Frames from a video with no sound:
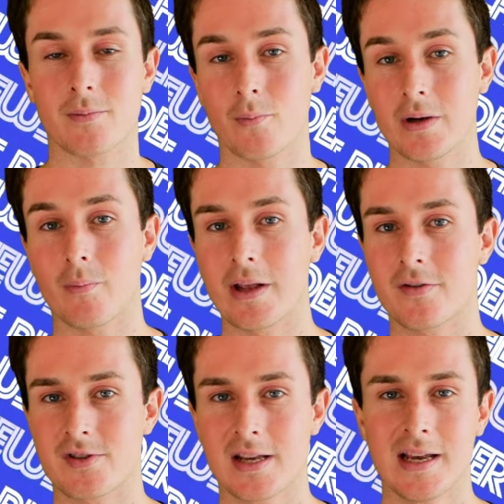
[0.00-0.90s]
some wind
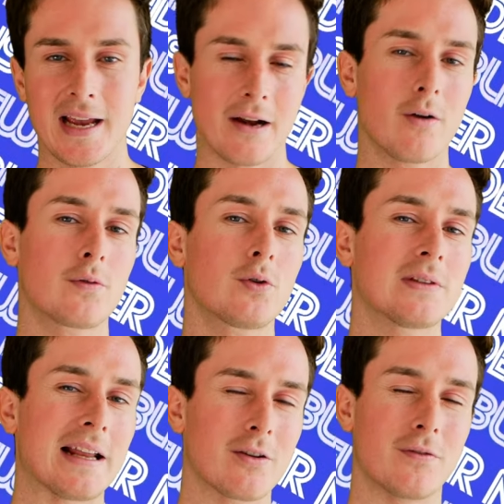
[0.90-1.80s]
wheels, and overall
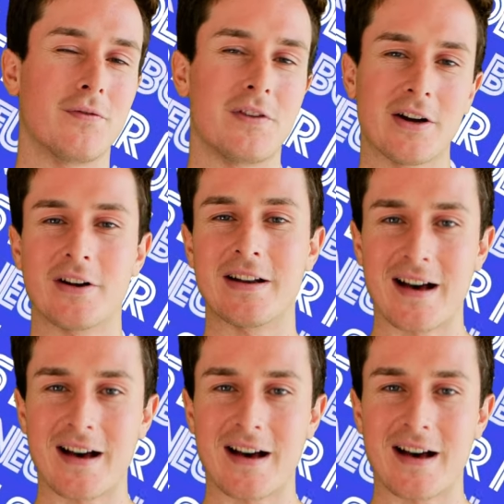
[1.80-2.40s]
they look very